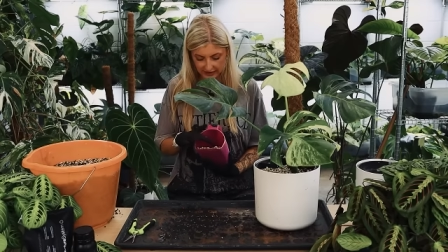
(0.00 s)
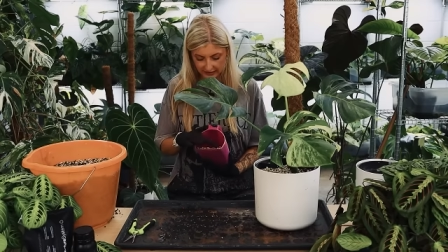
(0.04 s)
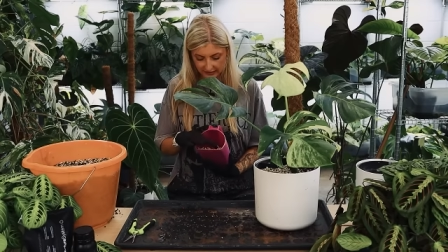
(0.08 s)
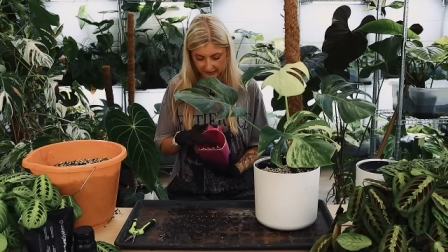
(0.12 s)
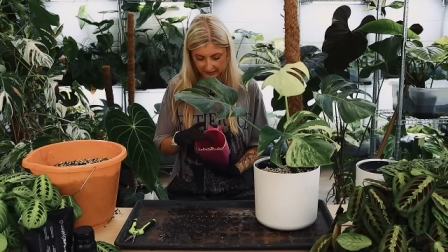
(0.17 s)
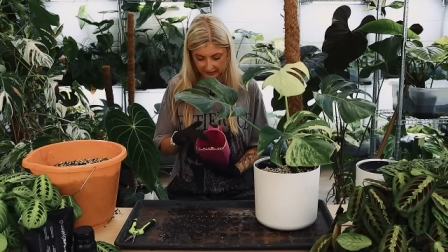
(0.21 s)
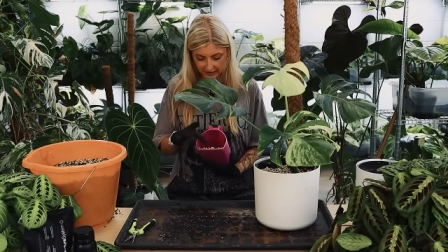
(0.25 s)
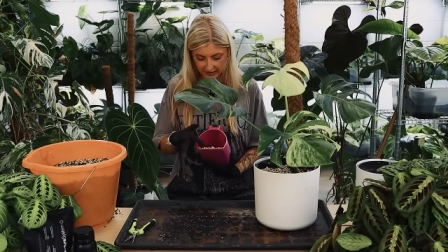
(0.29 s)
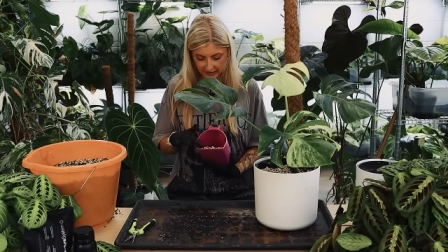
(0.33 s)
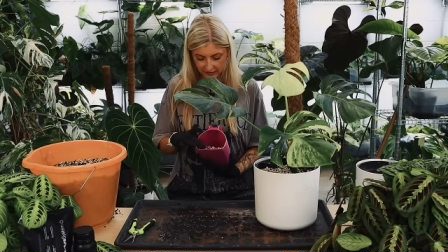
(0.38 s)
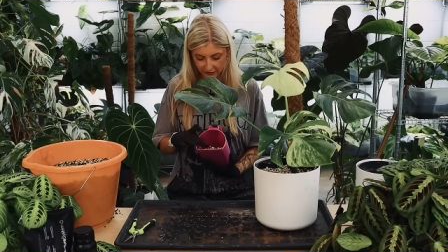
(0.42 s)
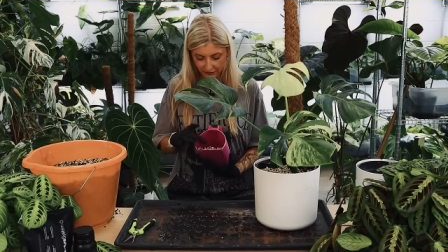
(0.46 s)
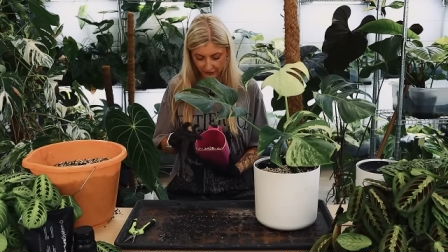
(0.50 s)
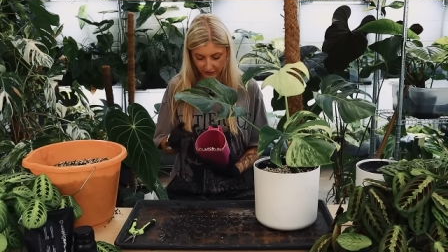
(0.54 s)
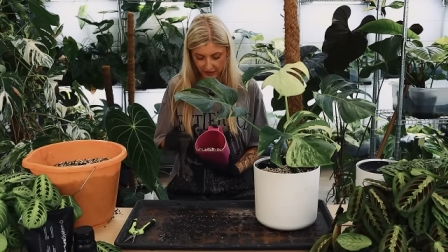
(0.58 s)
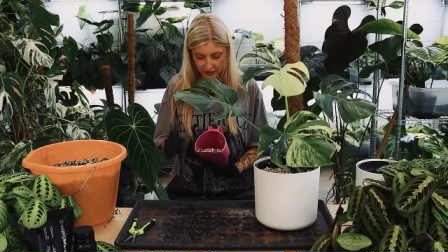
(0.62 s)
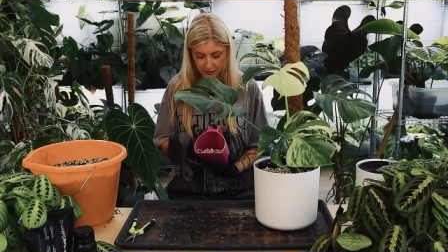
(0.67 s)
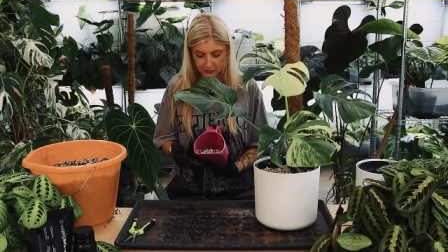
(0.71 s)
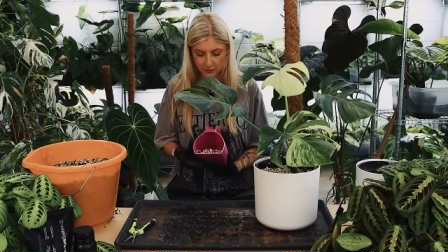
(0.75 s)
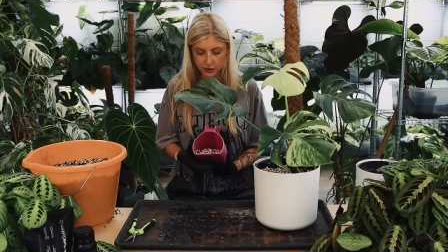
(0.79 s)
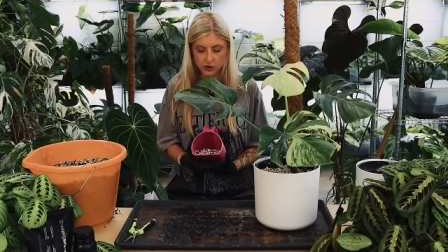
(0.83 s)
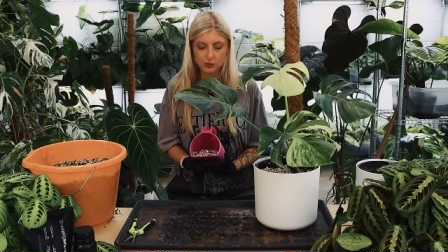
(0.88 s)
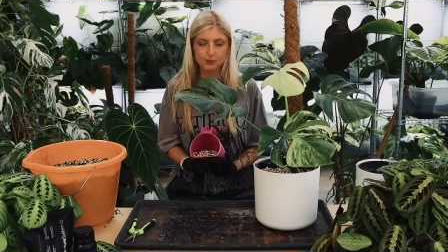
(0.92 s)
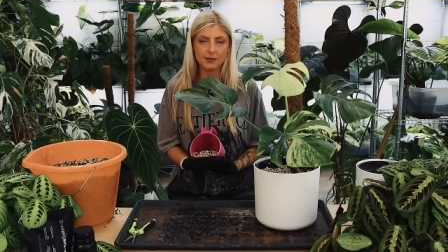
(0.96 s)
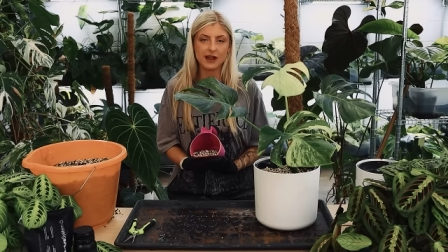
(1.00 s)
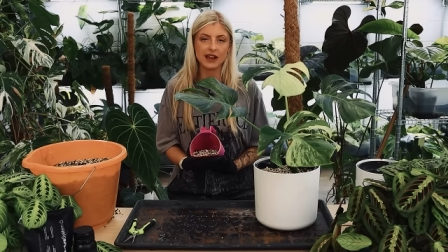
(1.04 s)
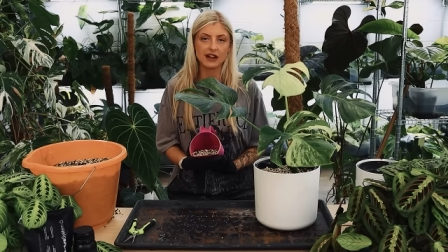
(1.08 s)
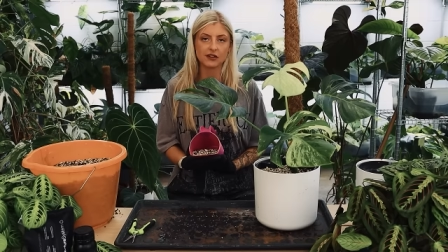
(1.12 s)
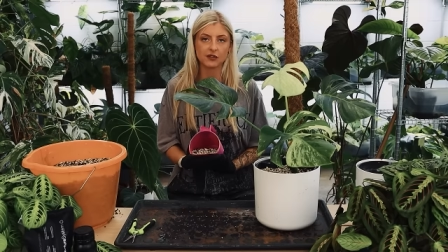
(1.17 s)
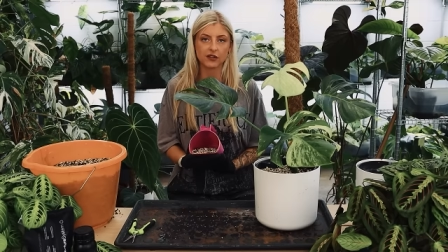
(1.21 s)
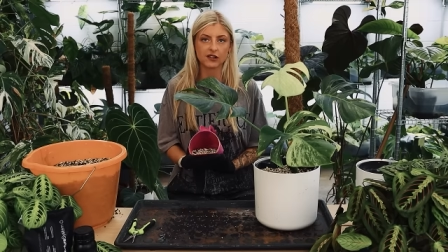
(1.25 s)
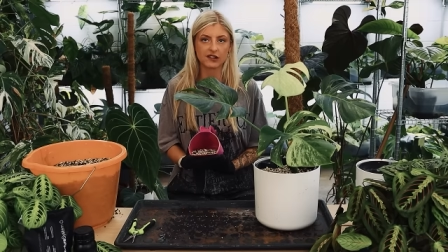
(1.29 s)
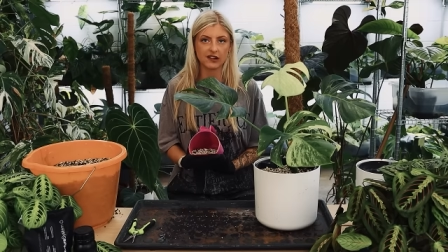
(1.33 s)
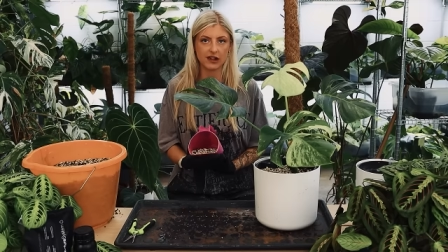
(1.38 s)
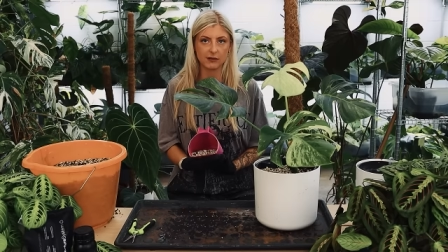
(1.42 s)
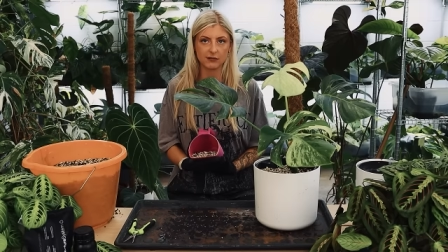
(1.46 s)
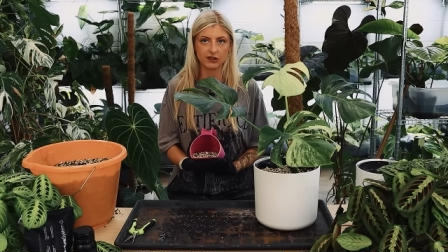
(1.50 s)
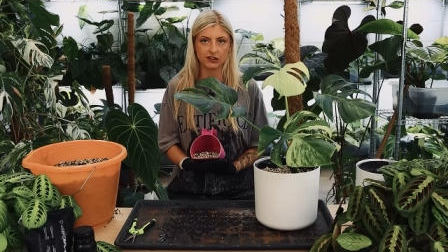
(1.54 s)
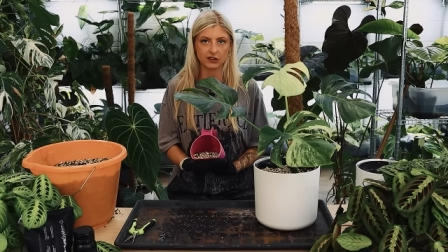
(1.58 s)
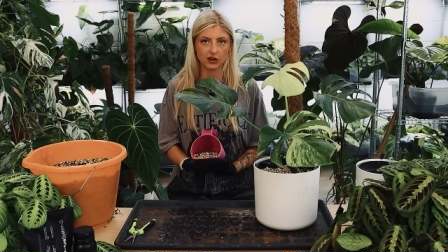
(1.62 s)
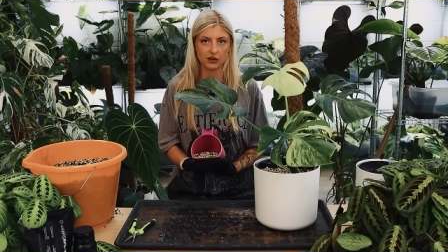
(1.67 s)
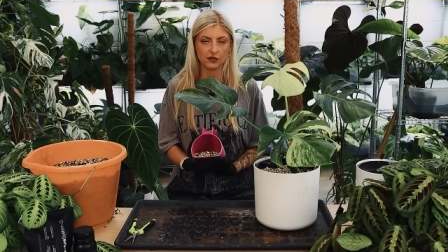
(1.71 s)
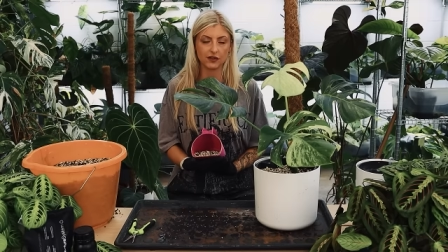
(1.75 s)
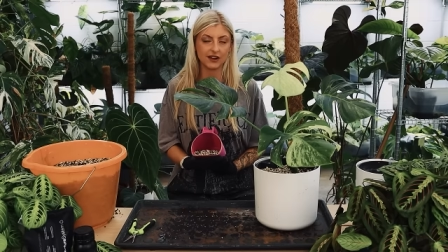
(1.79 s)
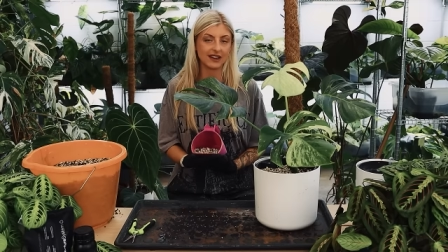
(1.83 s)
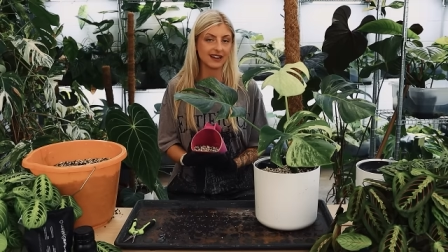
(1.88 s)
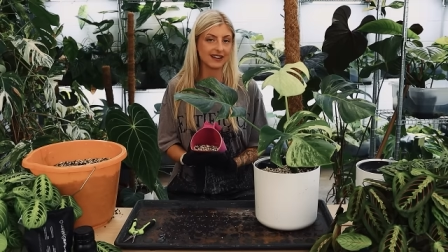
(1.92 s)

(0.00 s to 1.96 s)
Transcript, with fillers: it's it's very much made of the same stuff.